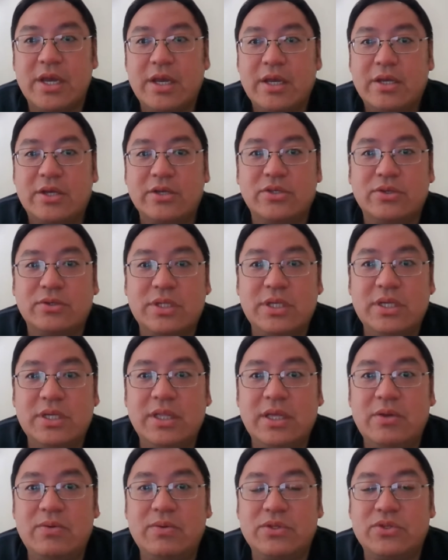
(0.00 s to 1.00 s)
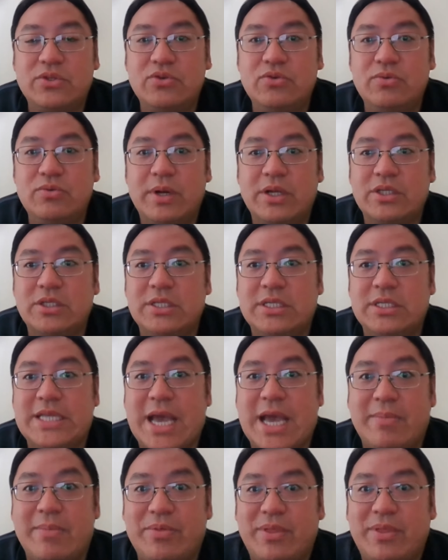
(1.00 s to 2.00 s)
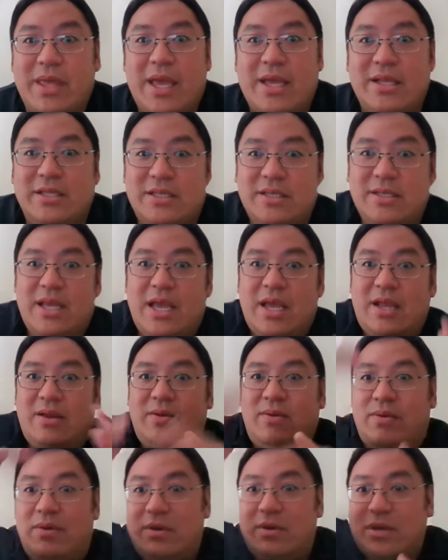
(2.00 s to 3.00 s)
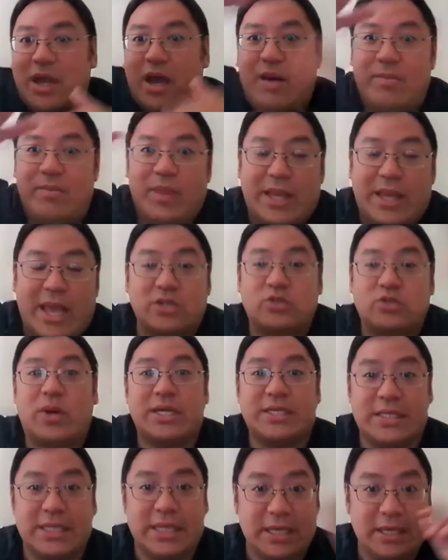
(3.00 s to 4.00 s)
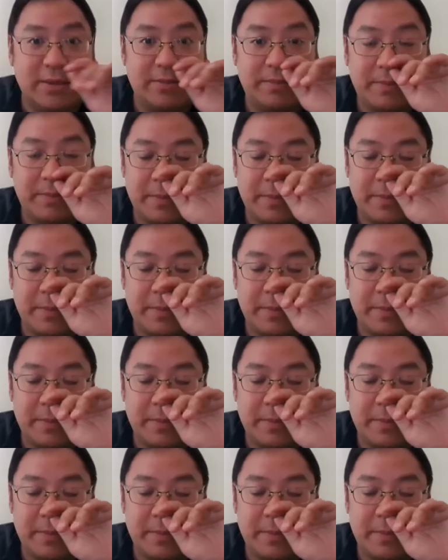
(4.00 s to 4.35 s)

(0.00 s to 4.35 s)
because you're dealing with too much depth and top like XYZ.